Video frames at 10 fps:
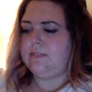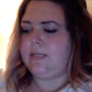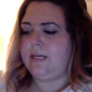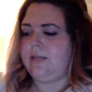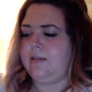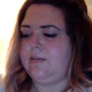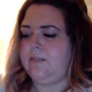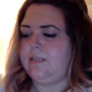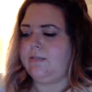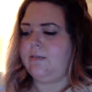sine
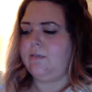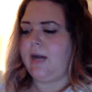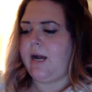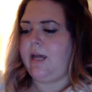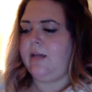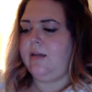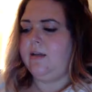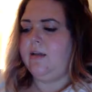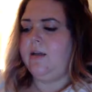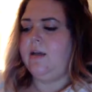of 7 pi,
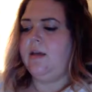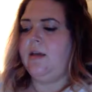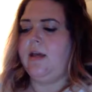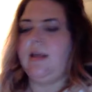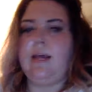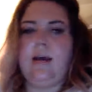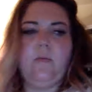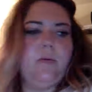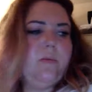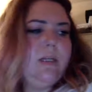and
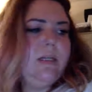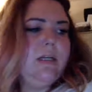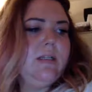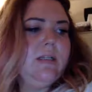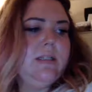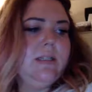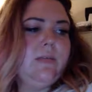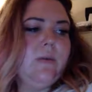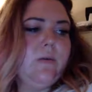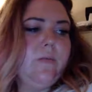that would be
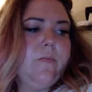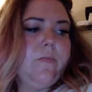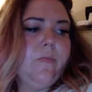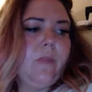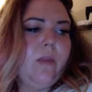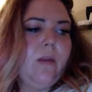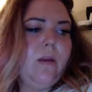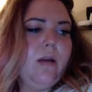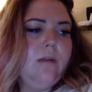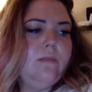0,
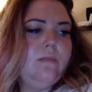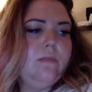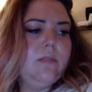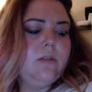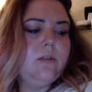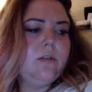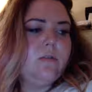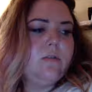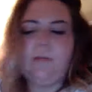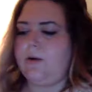because you're
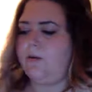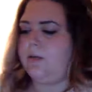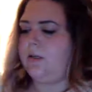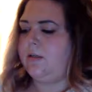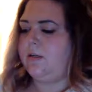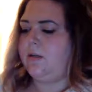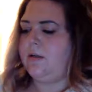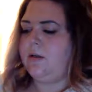looking for the y coordinate.